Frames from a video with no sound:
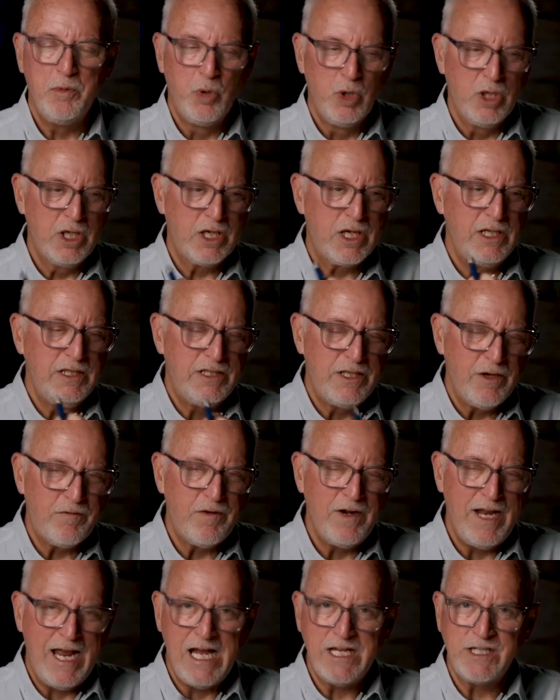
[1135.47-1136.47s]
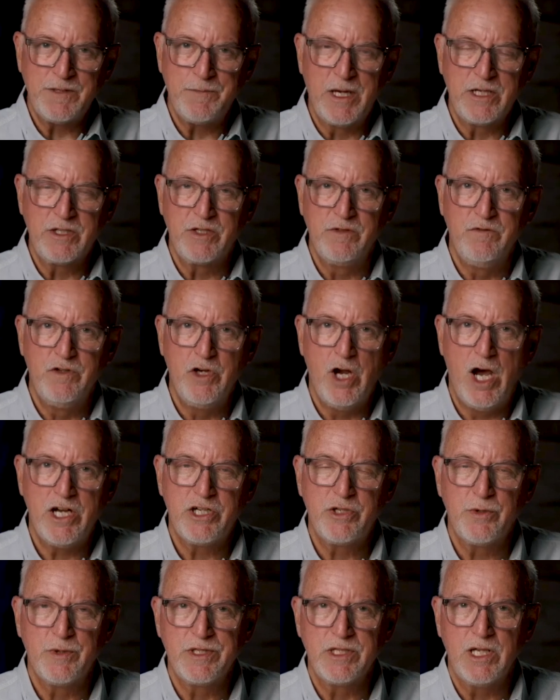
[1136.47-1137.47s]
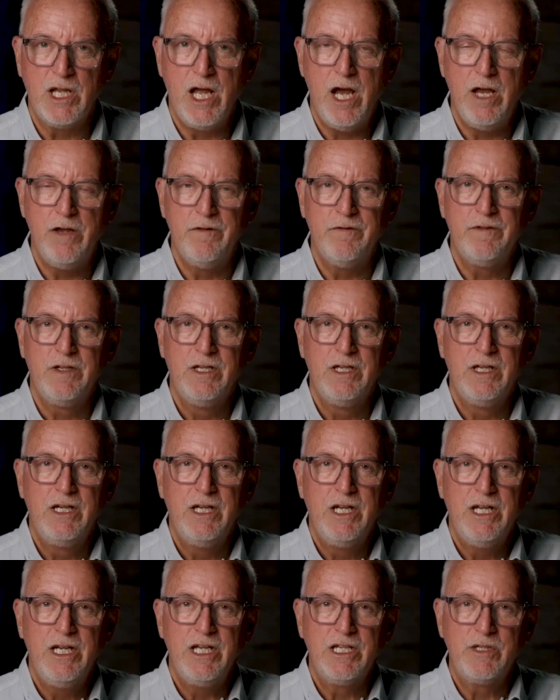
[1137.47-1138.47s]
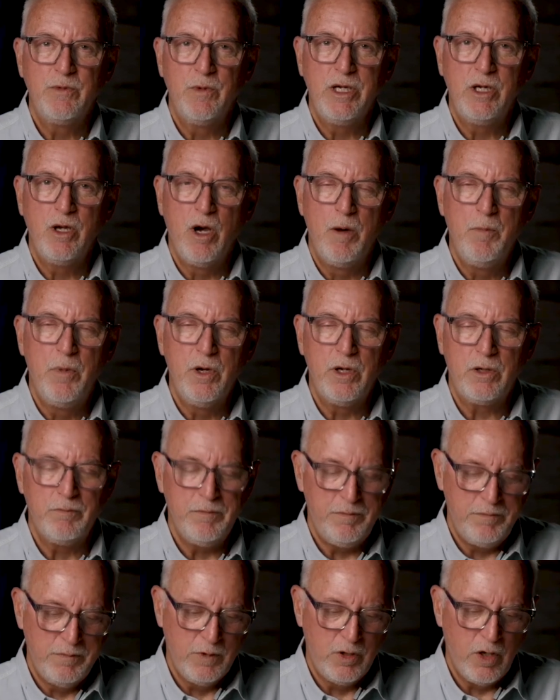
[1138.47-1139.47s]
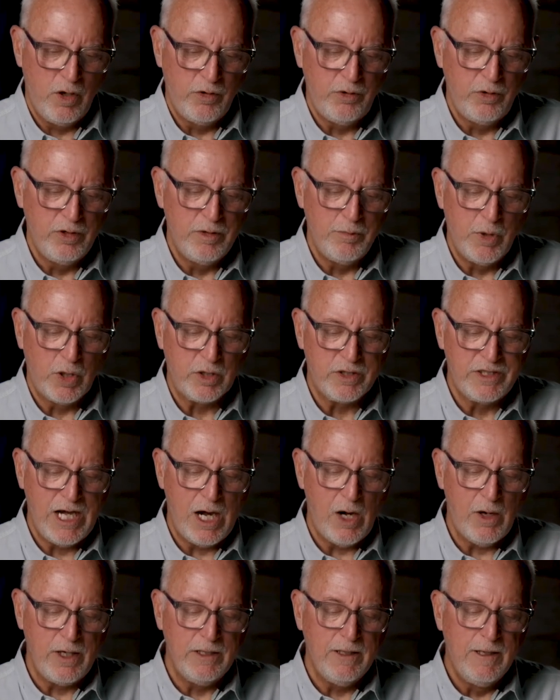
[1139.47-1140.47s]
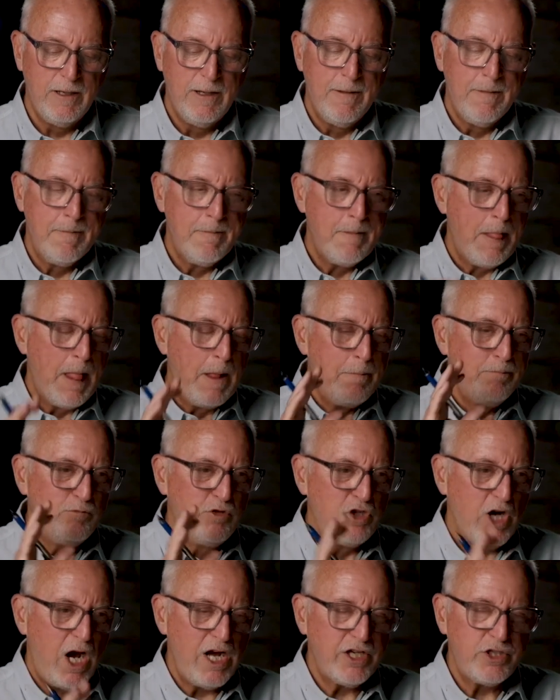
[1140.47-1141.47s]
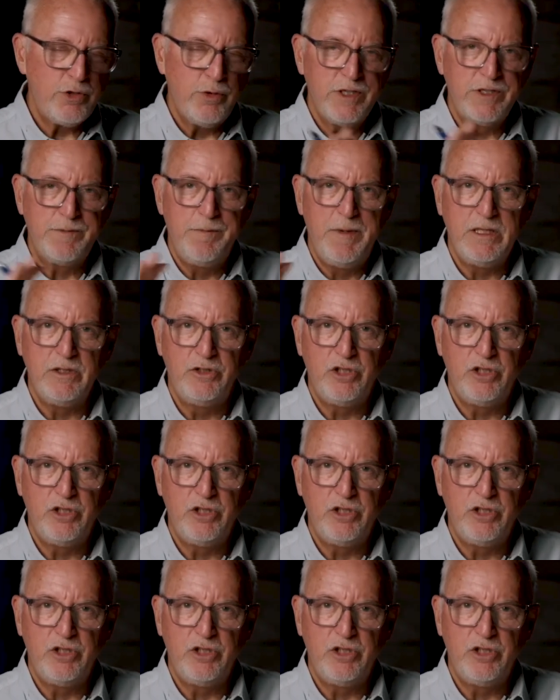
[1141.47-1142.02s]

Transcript: We'll look at different aspects of Joshua's life as we go book, go through the book, Daring. Joshua has been